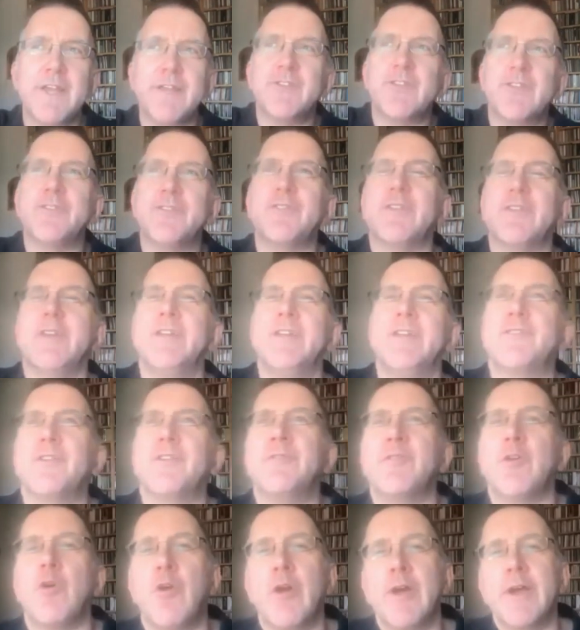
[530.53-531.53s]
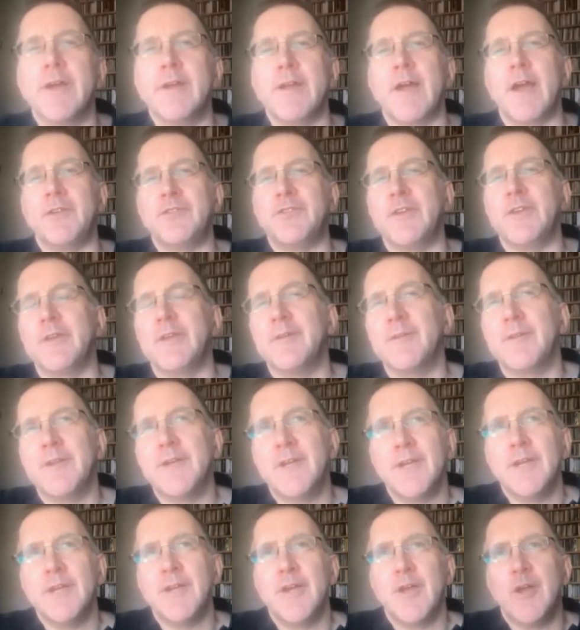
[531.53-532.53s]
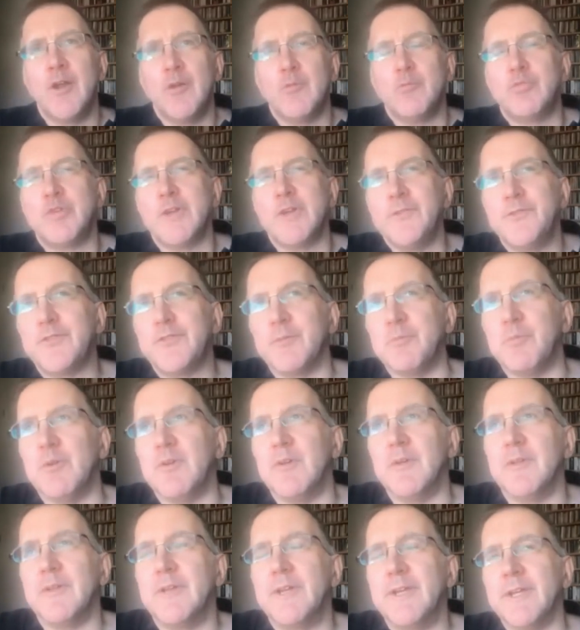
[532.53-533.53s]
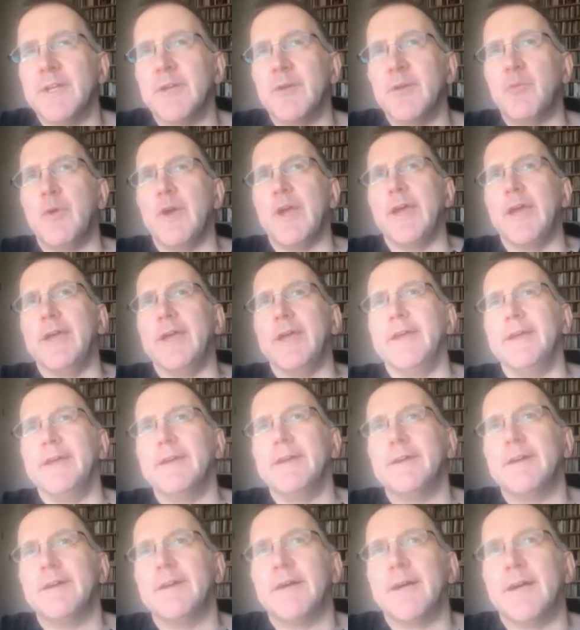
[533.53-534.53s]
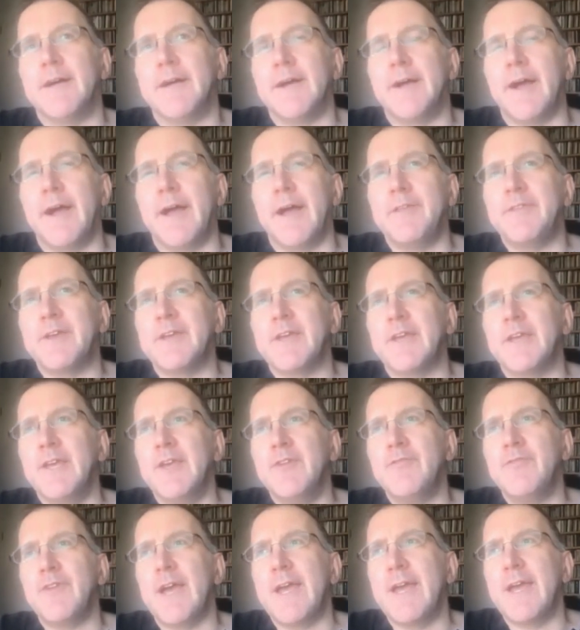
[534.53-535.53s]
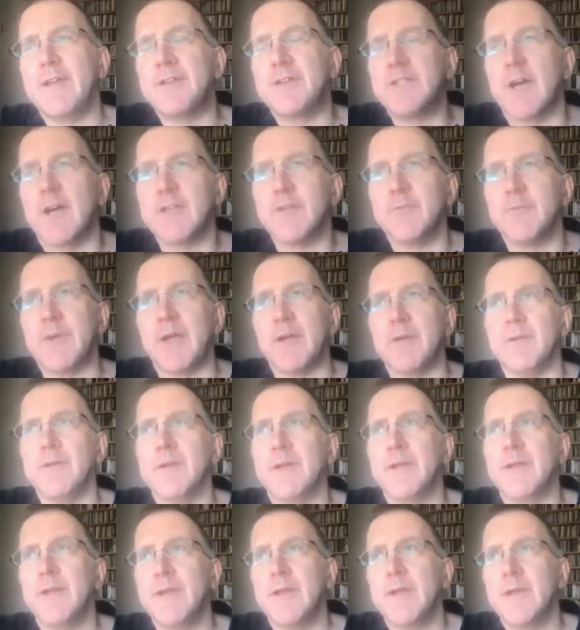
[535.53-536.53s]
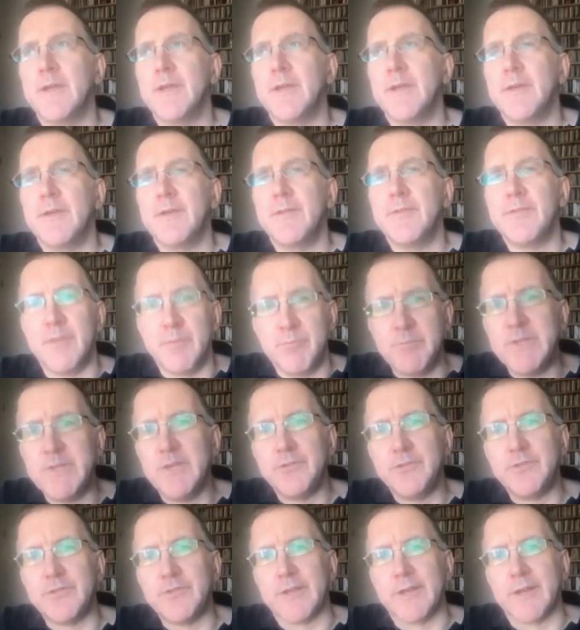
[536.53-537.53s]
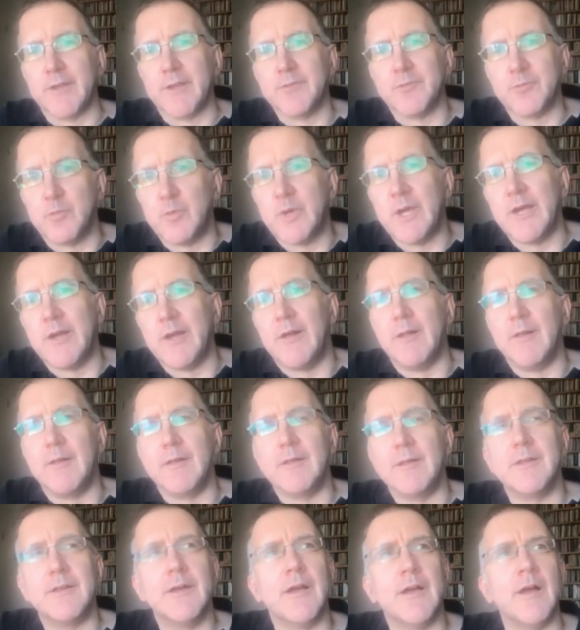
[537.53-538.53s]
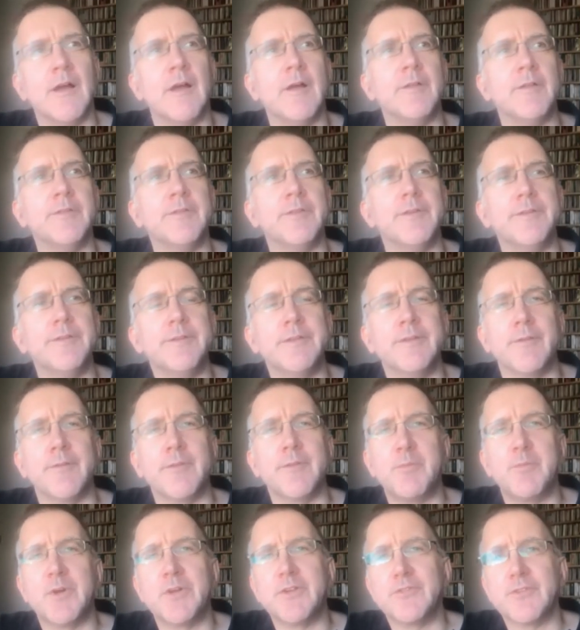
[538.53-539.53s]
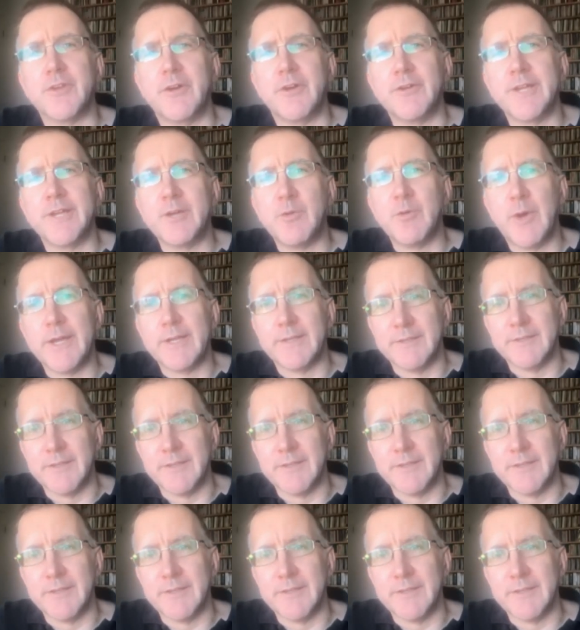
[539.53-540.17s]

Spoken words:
it's an organizing principle in a way. I think if I had talked about the music as well, the book is already quite